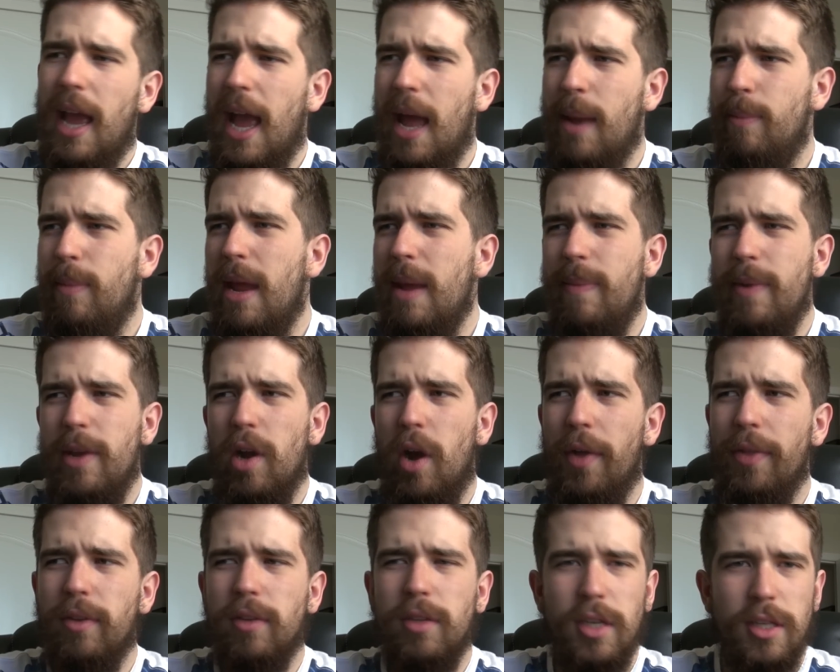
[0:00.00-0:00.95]
And maybe
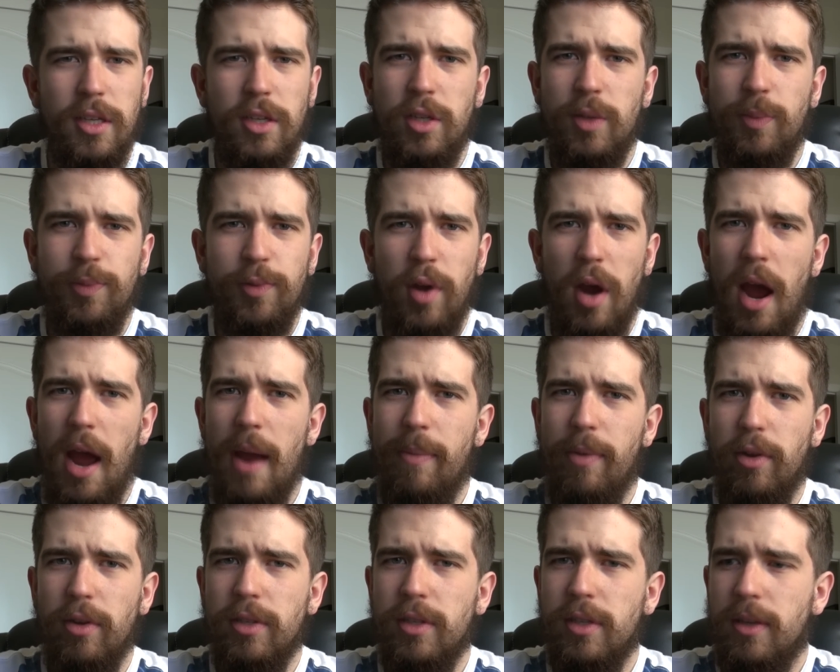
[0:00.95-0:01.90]
all those other
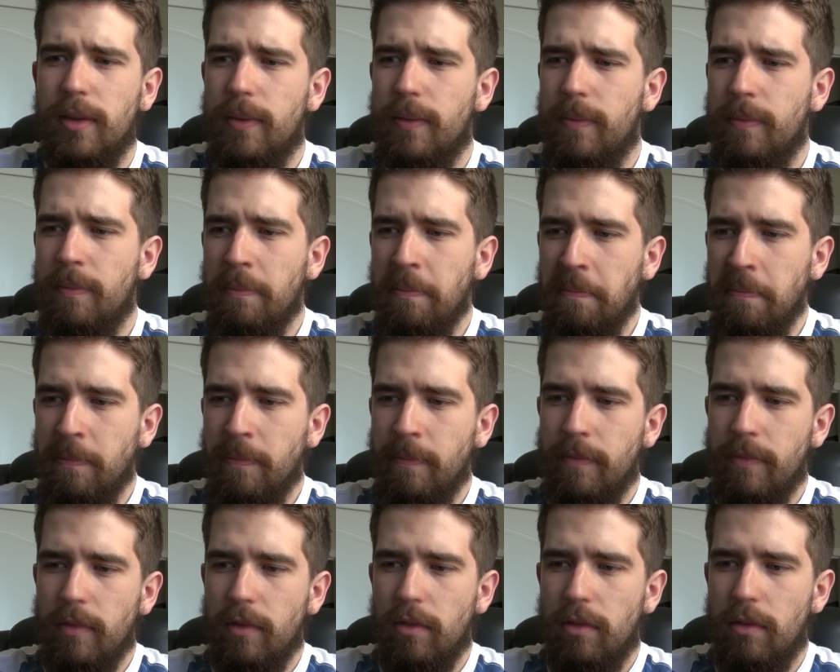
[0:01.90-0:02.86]
subscribers...
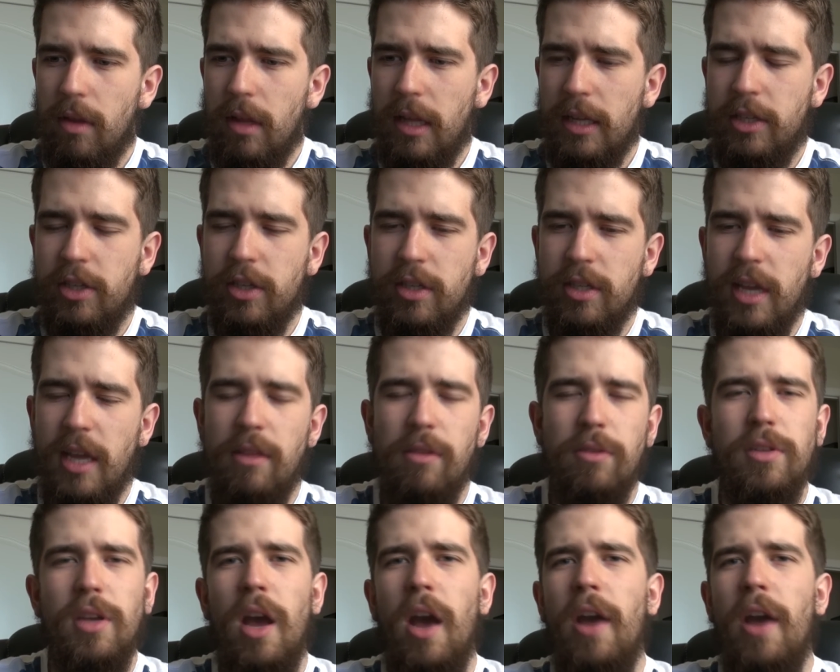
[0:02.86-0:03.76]
Let's just say those